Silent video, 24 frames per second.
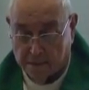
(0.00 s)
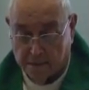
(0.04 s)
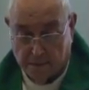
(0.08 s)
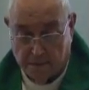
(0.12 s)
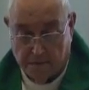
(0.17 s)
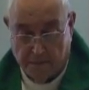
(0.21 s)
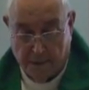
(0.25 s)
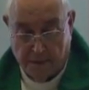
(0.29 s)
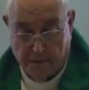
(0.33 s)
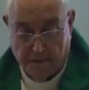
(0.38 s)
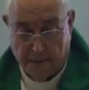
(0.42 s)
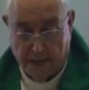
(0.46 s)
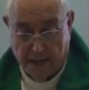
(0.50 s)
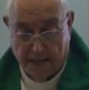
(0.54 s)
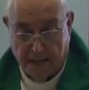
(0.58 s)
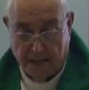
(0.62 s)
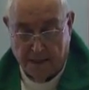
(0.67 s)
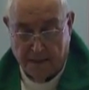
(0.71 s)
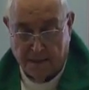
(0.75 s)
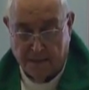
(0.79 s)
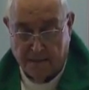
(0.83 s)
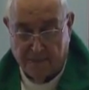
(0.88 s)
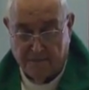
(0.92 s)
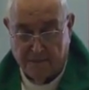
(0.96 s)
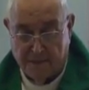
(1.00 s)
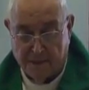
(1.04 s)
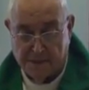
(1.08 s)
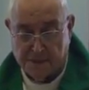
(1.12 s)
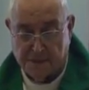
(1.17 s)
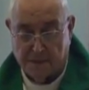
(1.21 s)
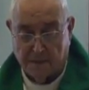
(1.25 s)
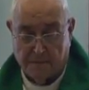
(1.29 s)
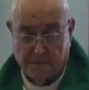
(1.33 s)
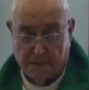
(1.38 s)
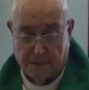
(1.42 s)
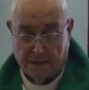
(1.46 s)
to be made
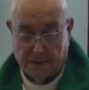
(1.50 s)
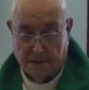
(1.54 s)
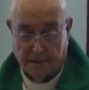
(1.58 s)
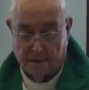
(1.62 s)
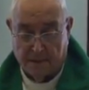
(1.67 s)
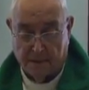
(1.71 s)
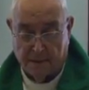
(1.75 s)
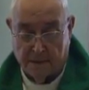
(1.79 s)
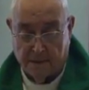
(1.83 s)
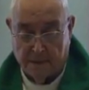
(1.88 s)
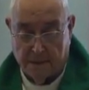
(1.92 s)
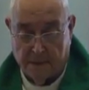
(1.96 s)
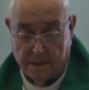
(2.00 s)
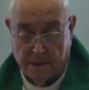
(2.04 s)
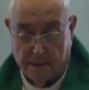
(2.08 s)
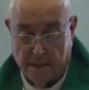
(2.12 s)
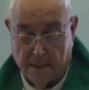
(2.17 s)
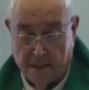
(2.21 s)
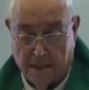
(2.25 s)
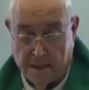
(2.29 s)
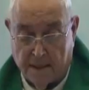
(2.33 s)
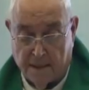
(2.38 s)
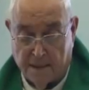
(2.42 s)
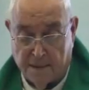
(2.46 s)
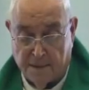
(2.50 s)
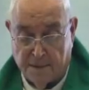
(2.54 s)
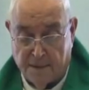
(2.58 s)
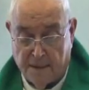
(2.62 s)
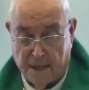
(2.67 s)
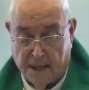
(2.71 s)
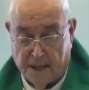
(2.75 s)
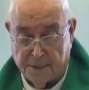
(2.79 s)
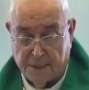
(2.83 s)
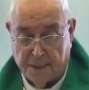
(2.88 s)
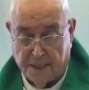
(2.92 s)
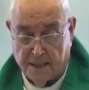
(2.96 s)
visible.
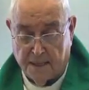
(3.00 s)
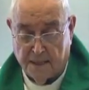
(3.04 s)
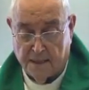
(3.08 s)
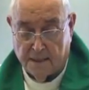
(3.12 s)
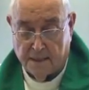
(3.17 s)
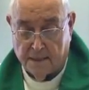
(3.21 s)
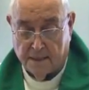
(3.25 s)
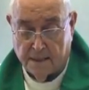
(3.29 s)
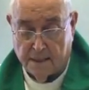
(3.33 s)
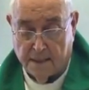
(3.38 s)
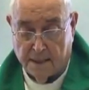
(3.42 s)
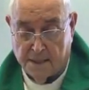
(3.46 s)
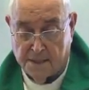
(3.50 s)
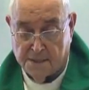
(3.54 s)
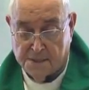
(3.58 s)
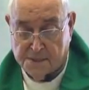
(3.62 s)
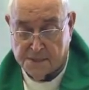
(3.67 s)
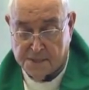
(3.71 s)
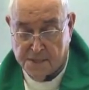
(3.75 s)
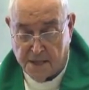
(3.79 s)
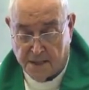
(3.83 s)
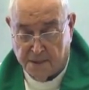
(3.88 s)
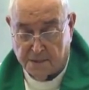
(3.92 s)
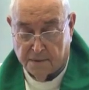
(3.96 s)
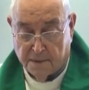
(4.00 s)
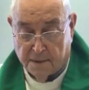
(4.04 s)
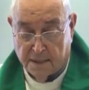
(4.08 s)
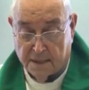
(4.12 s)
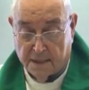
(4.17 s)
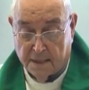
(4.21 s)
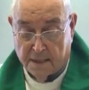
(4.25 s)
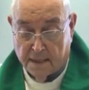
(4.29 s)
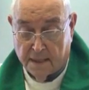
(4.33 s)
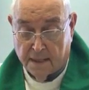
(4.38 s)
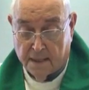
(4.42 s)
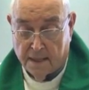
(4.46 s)
Nothing is
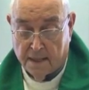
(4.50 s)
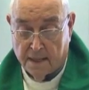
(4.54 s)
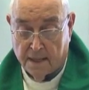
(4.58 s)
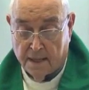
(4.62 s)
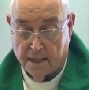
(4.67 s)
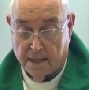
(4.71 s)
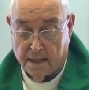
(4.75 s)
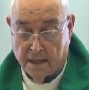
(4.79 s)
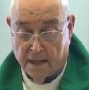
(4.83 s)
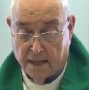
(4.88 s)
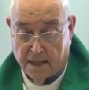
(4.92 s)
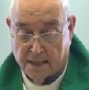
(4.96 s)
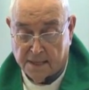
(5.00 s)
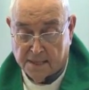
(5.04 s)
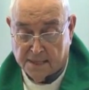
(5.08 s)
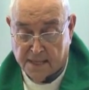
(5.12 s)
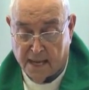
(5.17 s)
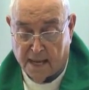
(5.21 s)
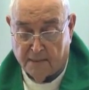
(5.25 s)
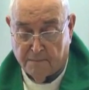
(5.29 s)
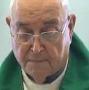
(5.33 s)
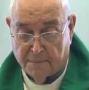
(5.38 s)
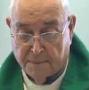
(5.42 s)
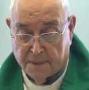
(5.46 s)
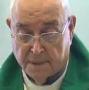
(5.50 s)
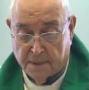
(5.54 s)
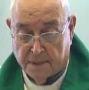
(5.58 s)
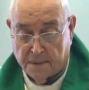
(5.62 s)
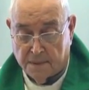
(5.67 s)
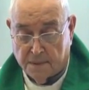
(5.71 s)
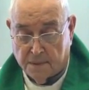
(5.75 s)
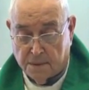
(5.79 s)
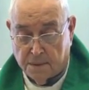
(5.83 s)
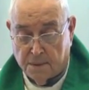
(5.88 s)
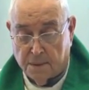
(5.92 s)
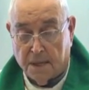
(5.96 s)
secret
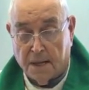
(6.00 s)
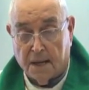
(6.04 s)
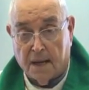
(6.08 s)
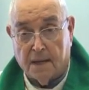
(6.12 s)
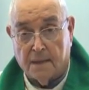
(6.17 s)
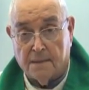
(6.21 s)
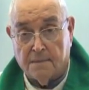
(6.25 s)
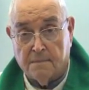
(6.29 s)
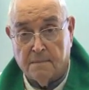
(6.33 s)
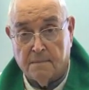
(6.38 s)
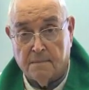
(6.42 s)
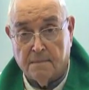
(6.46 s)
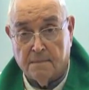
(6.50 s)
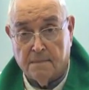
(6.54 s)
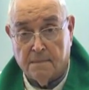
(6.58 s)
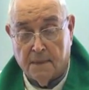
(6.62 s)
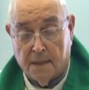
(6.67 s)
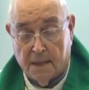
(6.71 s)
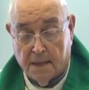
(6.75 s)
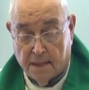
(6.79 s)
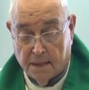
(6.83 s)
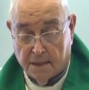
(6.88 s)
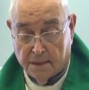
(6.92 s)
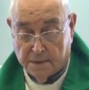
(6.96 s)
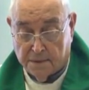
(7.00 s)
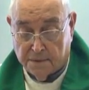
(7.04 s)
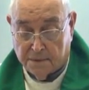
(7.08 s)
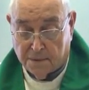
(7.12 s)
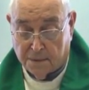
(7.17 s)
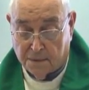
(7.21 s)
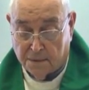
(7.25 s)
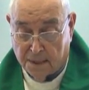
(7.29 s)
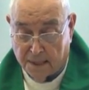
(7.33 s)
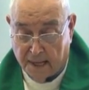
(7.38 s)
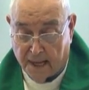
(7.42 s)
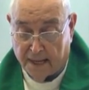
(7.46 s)
except to come
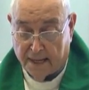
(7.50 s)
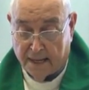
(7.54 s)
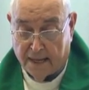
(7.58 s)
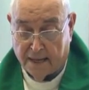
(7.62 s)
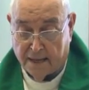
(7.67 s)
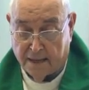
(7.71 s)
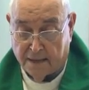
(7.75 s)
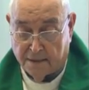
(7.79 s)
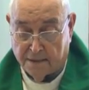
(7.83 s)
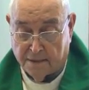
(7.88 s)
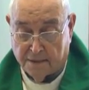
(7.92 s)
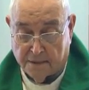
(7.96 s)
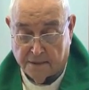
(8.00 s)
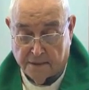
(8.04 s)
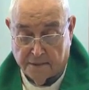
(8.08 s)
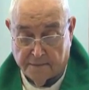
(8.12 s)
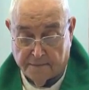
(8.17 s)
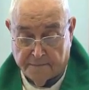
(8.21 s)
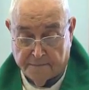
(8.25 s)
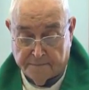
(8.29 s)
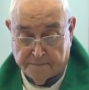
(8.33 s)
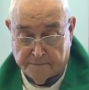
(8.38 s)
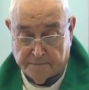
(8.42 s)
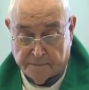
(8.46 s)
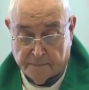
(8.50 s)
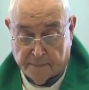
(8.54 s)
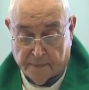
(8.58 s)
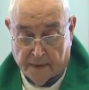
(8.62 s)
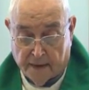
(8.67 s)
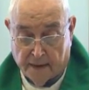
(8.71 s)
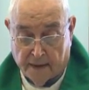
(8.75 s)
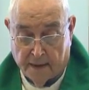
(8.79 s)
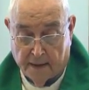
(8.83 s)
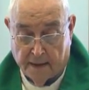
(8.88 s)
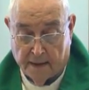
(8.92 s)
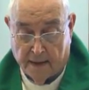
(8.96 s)
to light.
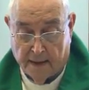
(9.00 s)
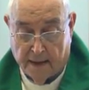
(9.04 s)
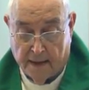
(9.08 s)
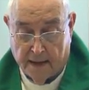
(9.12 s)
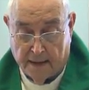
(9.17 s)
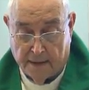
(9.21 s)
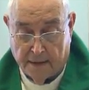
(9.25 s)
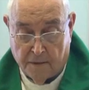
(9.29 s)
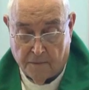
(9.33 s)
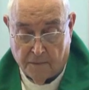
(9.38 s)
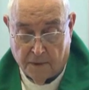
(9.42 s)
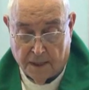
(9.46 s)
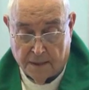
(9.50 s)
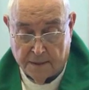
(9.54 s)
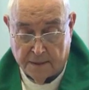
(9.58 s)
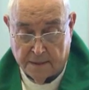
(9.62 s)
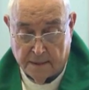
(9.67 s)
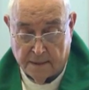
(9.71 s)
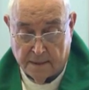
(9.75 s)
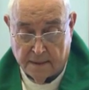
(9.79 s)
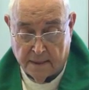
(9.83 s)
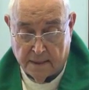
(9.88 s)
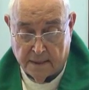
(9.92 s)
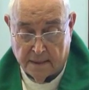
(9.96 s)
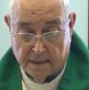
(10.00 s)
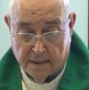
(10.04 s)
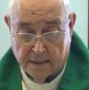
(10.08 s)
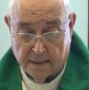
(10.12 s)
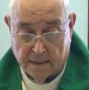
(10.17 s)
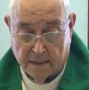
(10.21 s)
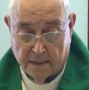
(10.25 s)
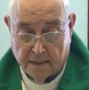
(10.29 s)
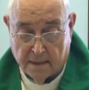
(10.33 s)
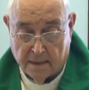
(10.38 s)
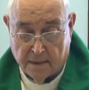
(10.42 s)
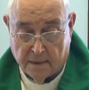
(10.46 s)
Anyone
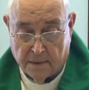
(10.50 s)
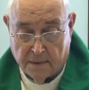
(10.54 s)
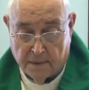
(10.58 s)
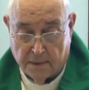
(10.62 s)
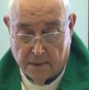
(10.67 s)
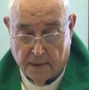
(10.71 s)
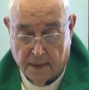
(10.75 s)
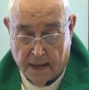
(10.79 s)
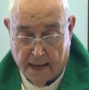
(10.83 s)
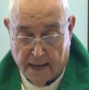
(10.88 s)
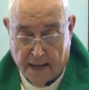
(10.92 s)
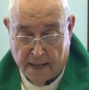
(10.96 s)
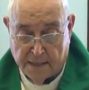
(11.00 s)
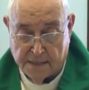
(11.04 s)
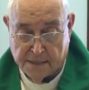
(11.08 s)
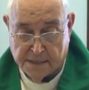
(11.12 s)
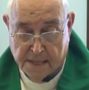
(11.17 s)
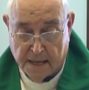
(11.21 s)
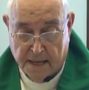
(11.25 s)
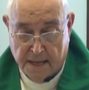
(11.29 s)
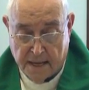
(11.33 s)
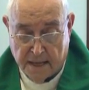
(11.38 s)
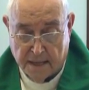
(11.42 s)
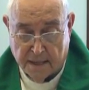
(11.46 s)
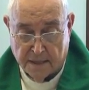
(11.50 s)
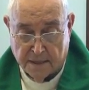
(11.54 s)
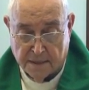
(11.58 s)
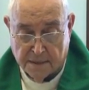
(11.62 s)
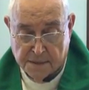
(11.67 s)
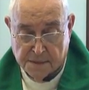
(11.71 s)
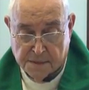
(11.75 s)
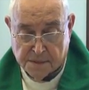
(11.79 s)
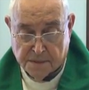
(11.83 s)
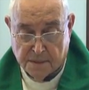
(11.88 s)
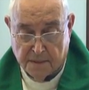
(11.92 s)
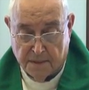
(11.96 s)
who has
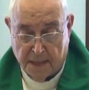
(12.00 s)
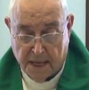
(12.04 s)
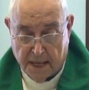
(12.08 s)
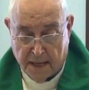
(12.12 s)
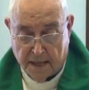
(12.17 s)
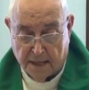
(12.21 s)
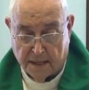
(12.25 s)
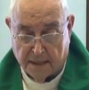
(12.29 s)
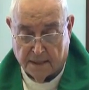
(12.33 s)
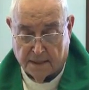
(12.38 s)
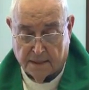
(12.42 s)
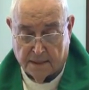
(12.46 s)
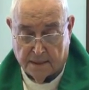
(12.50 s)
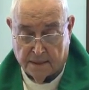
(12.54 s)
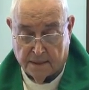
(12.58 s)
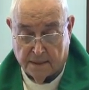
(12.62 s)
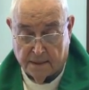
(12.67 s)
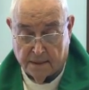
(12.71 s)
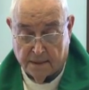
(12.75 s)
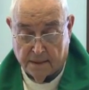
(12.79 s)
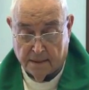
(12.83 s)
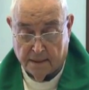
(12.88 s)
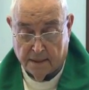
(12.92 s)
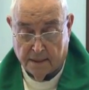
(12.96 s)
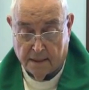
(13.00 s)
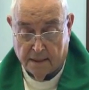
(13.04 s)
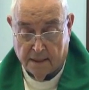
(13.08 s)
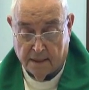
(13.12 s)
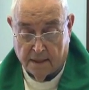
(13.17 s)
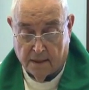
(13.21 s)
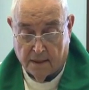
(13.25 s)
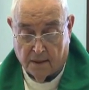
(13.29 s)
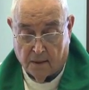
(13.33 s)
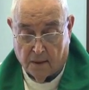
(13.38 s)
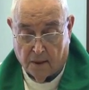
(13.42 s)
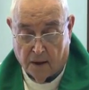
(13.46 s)
ears to hear
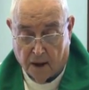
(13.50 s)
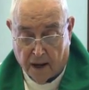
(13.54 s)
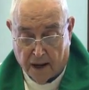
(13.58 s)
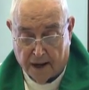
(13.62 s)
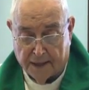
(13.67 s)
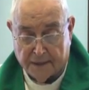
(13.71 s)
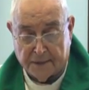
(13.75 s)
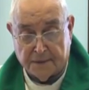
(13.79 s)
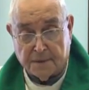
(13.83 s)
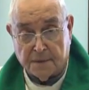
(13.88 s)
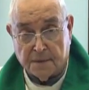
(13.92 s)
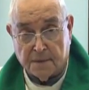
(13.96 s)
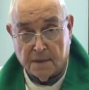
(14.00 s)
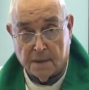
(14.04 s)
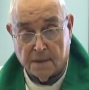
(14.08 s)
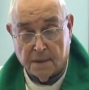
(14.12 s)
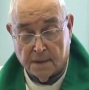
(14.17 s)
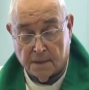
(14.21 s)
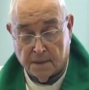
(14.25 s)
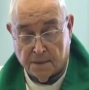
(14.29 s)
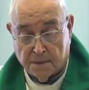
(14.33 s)
ought